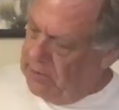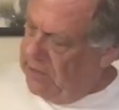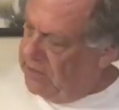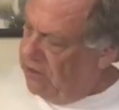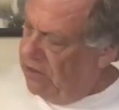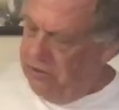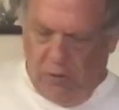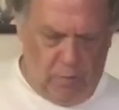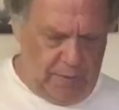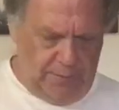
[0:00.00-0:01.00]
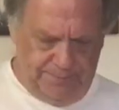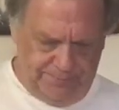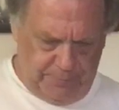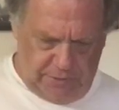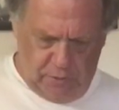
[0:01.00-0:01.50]
It's also open,
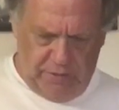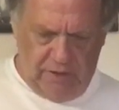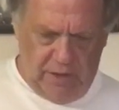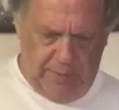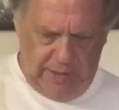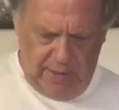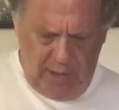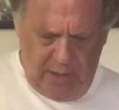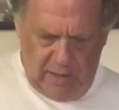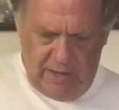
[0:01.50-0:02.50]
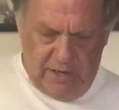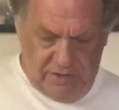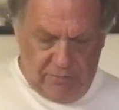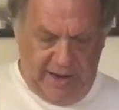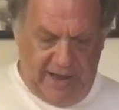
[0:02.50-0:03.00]
so it's gonna be,
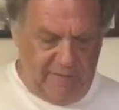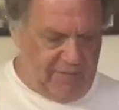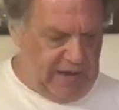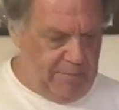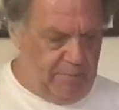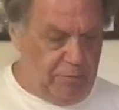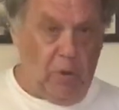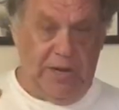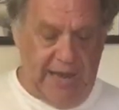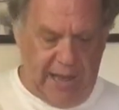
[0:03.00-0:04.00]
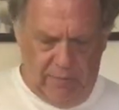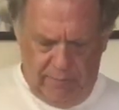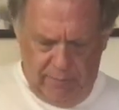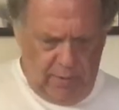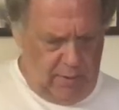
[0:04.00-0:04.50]
here's the right hand flam broken down.
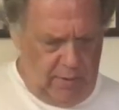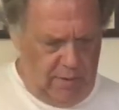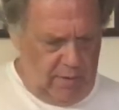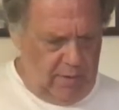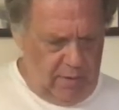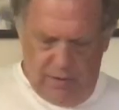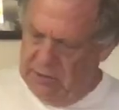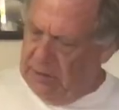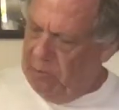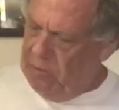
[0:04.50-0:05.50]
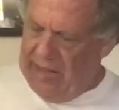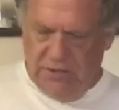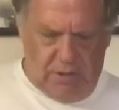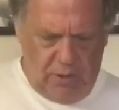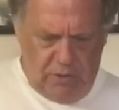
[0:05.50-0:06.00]
Start both
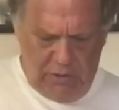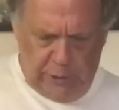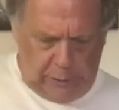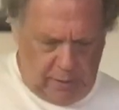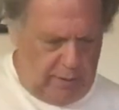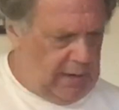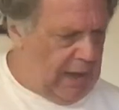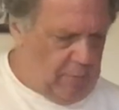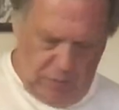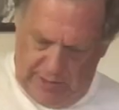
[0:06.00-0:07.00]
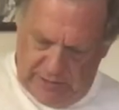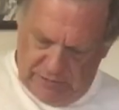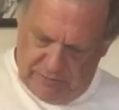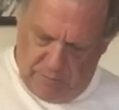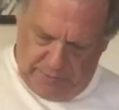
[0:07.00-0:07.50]
hands closed, now both
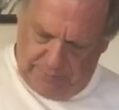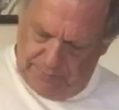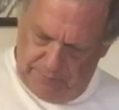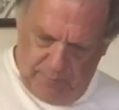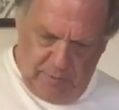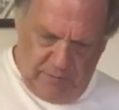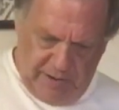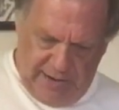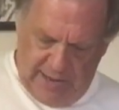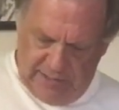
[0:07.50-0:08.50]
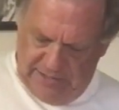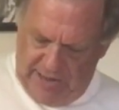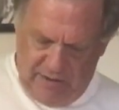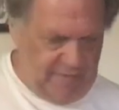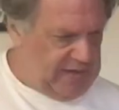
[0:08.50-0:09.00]
hands are open. Right hand's
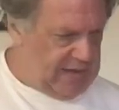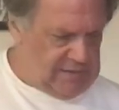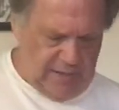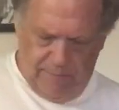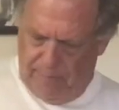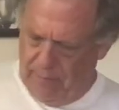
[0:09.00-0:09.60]
down, left hand is up.